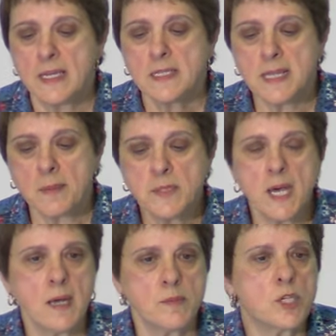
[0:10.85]

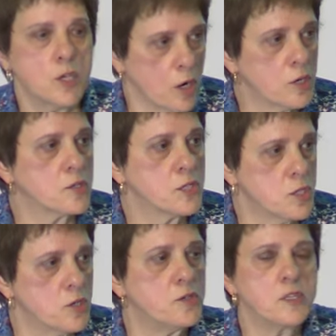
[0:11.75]
Sometimes you are
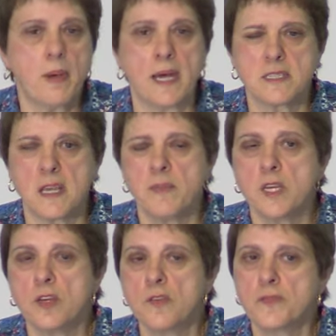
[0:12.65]
concerned about
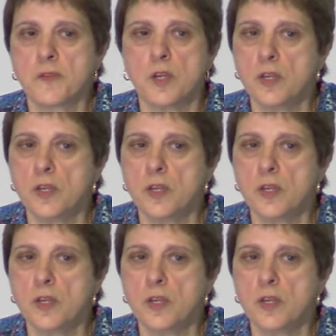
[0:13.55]
something you've